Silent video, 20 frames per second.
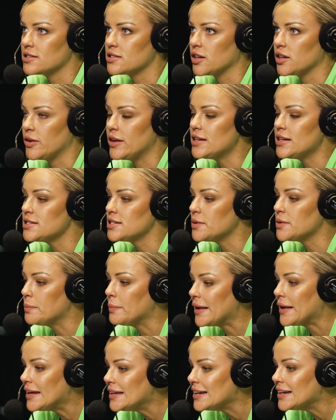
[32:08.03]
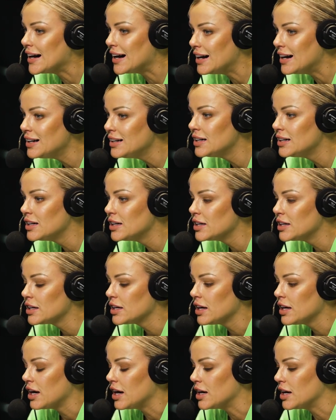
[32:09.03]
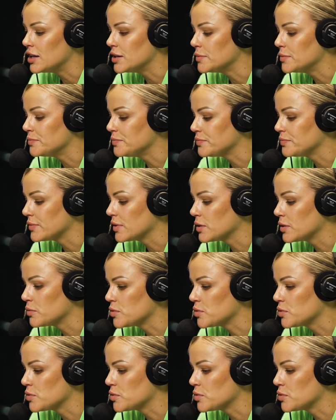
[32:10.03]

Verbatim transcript: So his demeanor um,